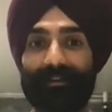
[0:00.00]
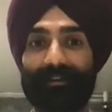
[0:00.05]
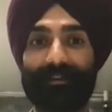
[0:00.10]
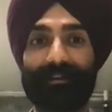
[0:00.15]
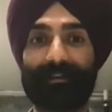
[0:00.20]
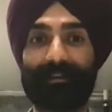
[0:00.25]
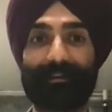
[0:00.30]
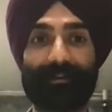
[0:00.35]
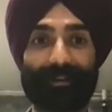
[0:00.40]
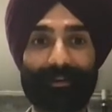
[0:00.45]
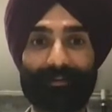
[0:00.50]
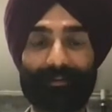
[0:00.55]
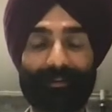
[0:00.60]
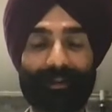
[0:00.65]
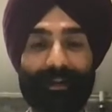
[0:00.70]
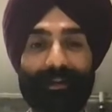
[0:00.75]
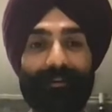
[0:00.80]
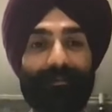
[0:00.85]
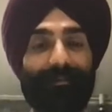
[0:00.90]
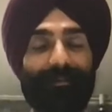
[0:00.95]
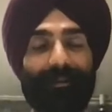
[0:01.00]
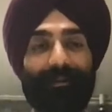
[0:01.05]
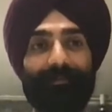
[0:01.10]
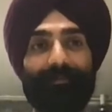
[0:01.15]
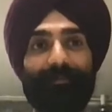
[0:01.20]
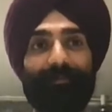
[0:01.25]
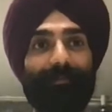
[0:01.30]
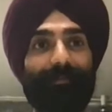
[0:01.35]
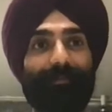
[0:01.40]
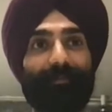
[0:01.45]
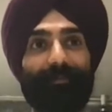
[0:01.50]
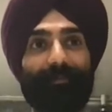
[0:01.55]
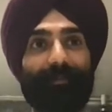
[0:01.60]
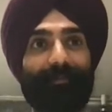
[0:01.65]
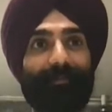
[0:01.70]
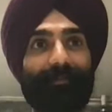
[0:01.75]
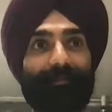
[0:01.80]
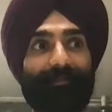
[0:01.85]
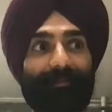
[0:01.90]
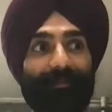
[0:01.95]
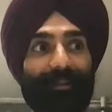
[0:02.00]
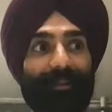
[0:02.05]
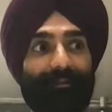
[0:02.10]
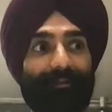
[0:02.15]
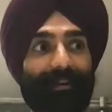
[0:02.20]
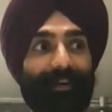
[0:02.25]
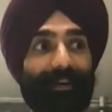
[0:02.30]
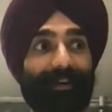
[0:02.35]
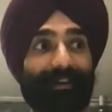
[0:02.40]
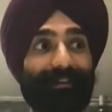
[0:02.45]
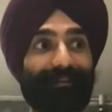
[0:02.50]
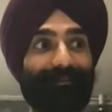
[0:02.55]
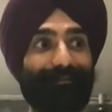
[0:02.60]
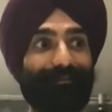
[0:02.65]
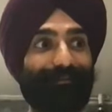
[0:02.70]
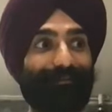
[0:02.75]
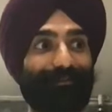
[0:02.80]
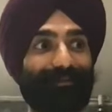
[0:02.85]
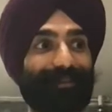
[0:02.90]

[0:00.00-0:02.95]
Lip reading: you know, if I can